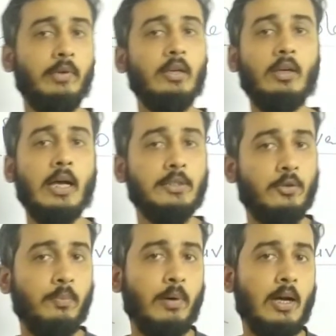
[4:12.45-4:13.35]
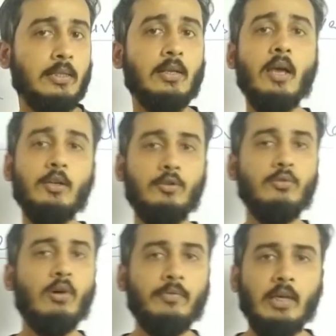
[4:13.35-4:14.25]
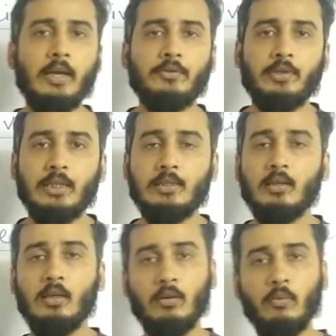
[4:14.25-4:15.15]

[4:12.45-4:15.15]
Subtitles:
We got to pass two of the entries